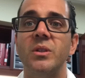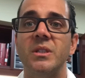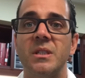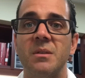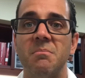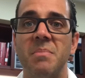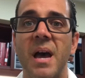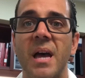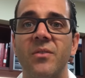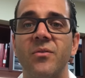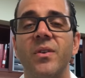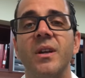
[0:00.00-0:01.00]
This is a
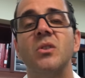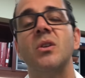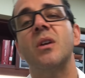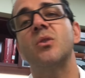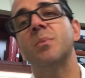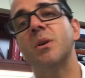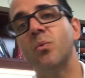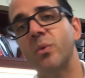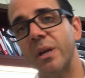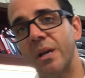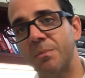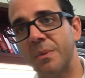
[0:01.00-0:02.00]
bad infection. Had to be
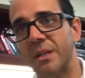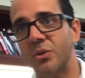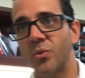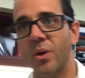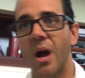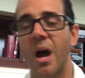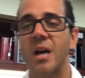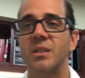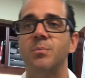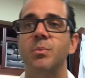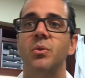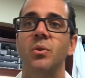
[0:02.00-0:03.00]
readmitted to the
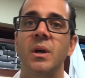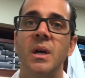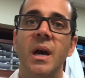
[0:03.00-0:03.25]
hospital,